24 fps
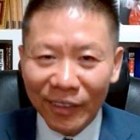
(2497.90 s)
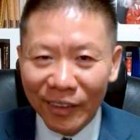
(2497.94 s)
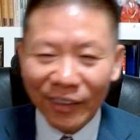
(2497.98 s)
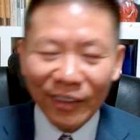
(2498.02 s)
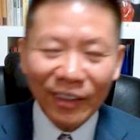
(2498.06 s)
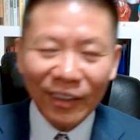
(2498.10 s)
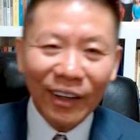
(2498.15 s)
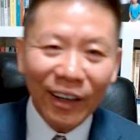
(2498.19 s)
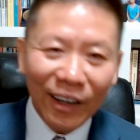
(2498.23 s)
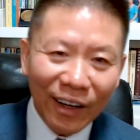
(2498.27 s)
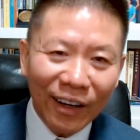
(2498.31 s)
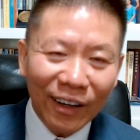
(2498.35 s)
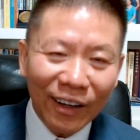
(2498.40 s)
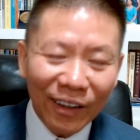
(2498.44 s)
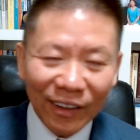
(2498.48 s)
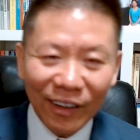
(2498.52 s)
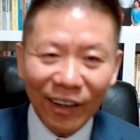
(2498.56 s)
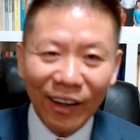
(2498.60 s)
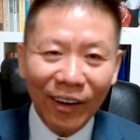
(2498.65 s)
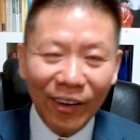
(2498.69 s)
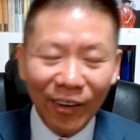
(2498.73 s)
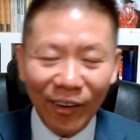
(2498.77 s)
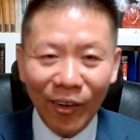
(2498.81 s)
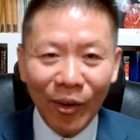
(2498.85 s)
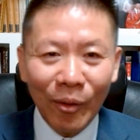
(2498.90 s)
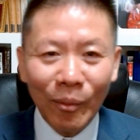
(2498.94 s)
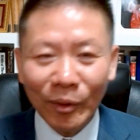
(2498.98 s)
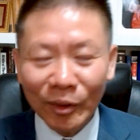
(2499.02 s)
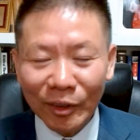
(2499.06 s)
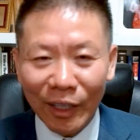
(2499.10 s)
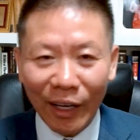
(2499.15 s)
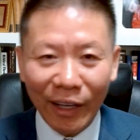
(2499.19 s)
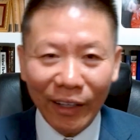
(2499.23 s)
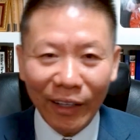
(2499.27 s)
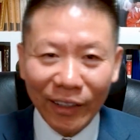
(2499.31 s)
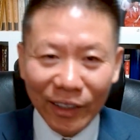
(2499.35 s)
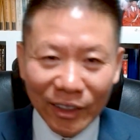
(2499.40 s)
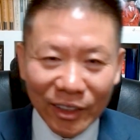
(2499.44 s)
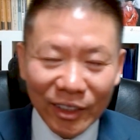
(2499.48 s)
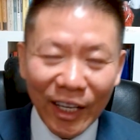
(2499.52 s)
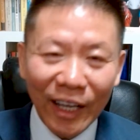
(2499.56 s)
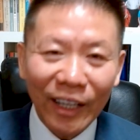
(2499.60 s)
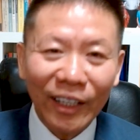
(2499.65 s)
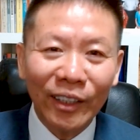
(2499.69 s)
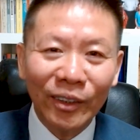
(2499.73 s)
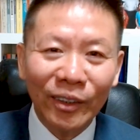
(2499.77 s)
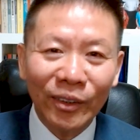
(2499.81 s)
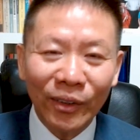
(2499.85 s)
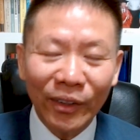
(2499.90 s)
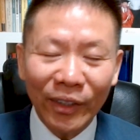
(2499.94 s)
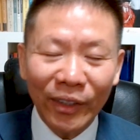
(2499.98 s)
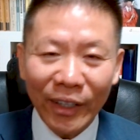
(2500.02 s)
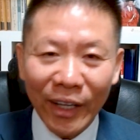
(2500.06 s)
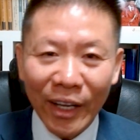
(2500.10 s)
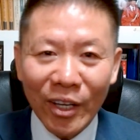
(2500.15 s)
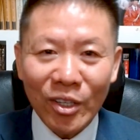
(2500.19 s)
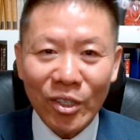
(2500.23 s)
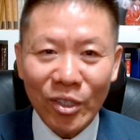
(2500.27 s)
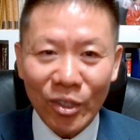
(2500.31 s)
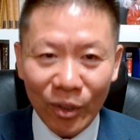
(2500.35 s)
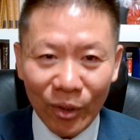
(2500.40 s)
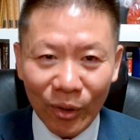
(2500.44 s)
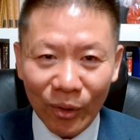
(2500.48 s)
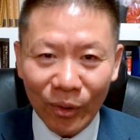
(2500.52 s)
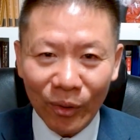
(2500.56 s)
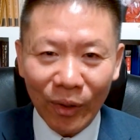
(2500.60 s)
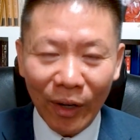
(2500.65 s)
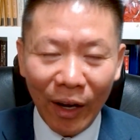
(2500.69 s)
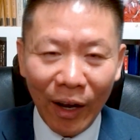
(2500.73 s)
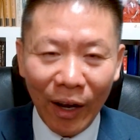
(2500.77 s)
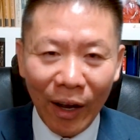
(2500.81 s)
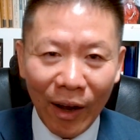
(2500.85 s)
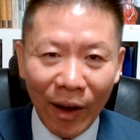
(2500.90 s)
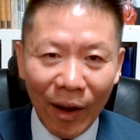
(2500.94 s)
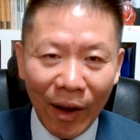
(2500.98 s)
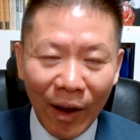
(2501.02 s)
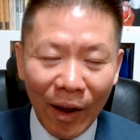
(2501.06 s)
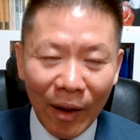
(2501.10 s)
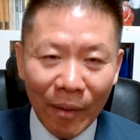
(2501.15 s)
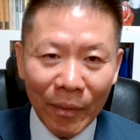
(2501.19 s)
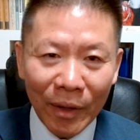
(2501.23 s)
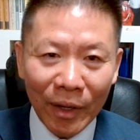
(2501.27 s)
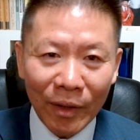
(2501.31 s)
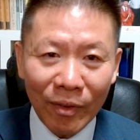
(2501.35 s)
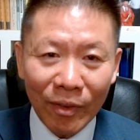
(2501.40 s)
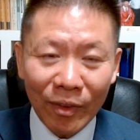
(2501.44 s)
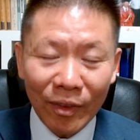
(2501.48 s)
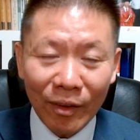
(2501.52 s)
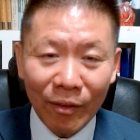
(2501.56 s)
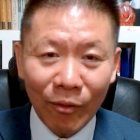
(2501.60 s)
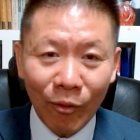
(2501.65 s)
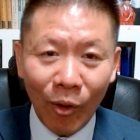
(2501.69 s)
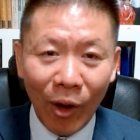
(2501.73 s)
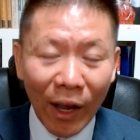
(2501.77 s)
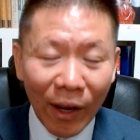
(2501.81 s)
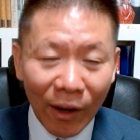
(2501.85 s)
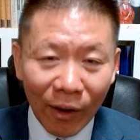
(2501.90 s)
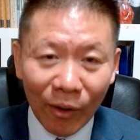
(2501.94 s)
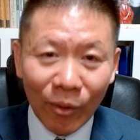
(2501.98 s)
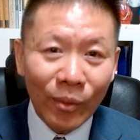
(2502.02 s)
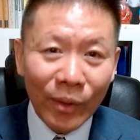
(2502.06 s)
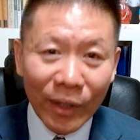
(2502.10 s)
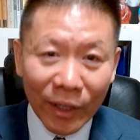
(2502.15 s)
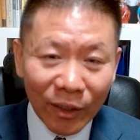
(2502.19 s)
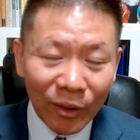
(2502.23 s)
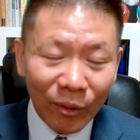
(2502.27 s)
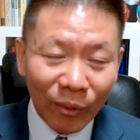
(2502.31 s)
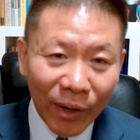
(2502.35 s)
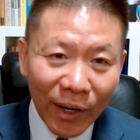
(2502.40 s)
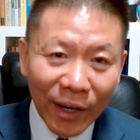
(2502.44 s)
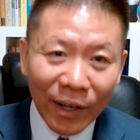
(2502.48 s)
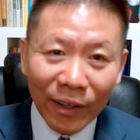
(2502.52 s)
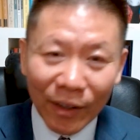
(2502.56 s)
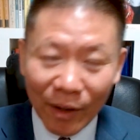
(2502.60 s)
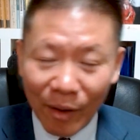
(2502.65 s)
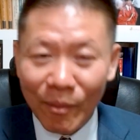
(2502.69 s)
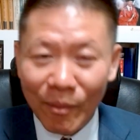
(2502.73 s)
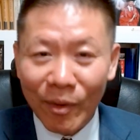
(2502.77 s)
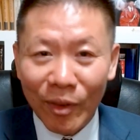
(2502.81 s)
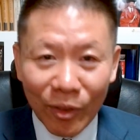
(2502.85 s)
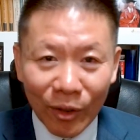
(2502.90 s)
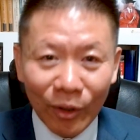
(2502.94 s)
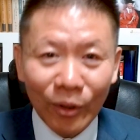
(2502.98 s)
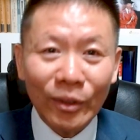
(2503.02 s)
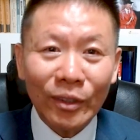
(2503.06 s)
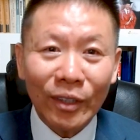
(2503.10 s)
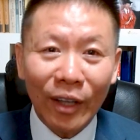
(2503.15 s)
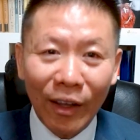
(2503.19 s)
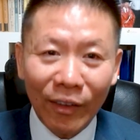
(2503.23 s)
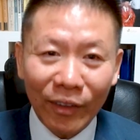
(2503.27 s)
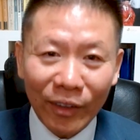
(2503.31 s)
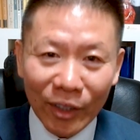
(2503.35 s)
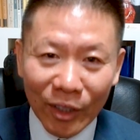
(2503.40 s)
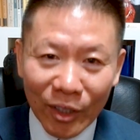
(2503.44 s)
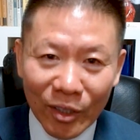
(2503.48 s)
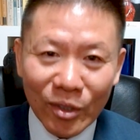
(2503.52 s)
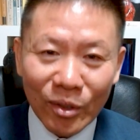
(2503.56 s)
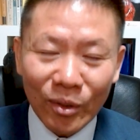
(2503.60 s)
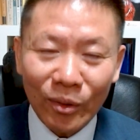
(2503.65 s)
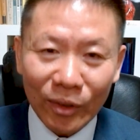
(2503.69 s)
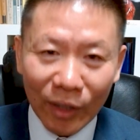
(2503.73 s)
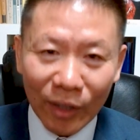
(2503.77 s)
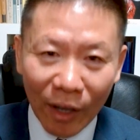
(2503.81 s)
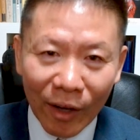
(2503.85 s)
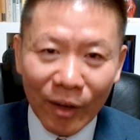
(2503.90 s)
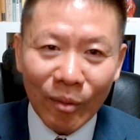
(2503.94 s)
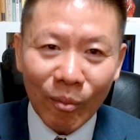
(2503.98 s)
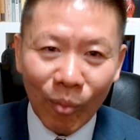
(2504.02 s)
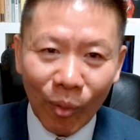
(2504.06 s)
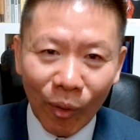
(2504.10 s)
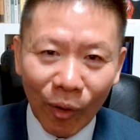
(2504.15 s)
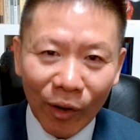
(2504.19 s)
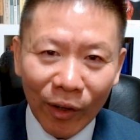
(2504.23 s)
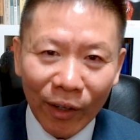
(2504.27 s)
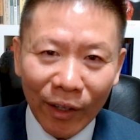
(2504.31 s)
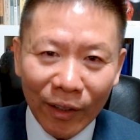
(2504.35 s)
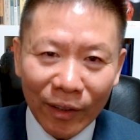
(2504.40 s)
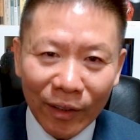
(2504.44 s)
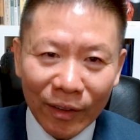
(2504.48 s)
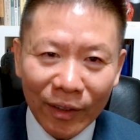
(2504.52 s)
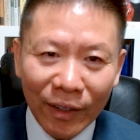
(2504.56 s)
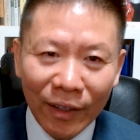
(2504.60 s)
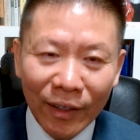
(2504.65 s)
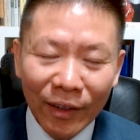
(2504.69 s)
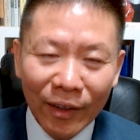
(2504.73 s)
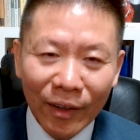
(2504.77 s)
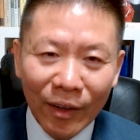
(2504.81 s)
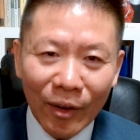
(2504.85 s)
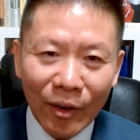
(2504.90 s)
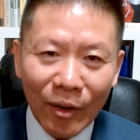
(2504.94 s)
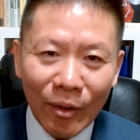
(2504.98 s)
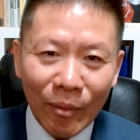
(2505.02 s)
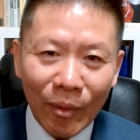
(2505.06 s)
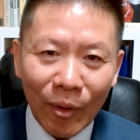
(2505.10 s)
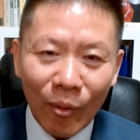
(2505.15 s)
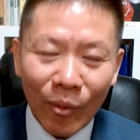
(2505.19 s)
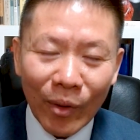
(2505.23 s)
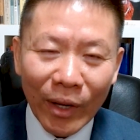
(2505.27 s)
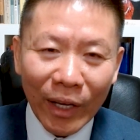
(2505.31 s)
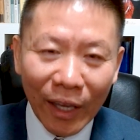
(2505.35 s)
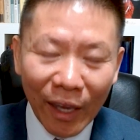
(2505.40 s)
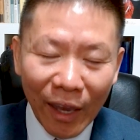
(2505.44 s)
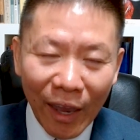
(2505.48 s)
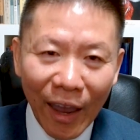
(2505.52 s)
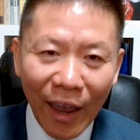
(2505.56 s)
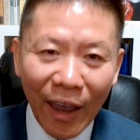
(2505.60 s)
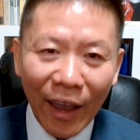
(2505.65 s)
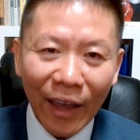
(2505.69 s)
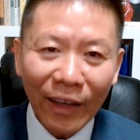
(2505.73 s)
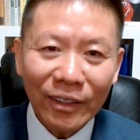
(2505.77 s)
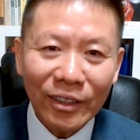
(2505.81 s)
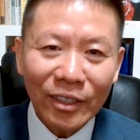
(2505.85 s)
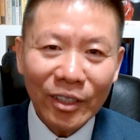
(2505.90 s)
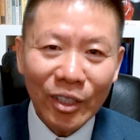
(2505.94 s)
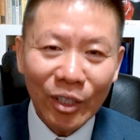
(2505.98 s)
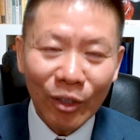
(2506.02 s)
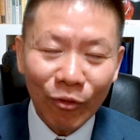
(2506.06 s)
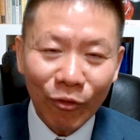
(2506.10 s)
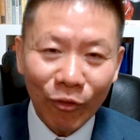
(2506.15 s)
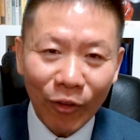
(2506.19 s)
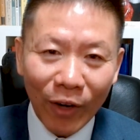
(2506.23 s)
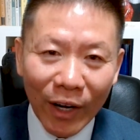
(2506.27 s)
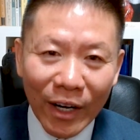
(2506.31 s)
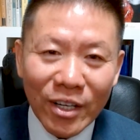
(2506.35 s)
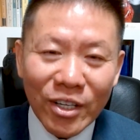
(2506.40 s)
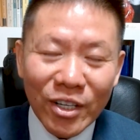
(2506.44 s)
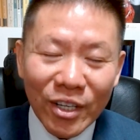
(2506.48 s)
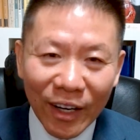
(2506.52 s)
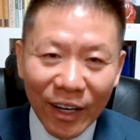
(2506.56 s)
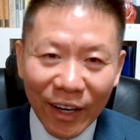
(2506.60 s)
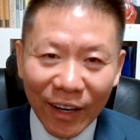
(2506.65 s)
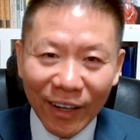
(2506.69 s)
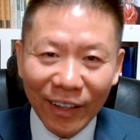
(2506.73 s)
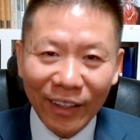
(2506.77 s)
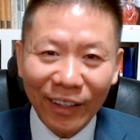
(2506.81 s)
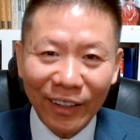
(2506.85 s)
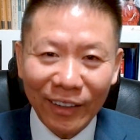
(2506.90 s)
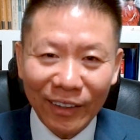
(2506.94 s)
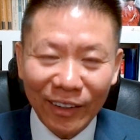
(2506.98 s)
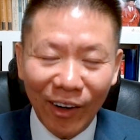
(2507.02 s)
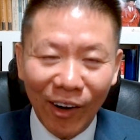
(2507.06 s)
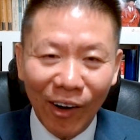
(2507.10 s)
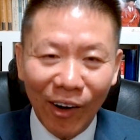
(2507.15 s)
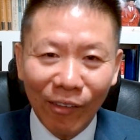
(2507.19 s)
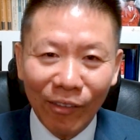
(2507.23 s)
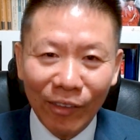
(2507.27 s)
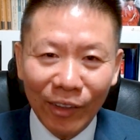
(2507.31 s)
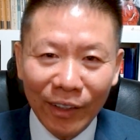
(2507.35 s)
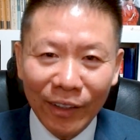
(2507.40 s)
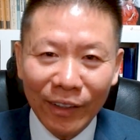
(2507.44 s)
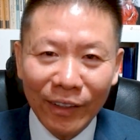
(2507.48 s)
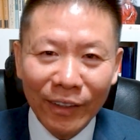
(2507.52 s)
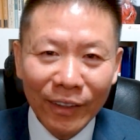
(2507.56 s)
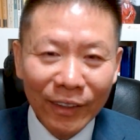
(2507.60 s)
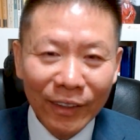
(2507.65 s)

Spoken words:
almost like a secondary issue. While we agree, those other issues are important, but we can't differentiate our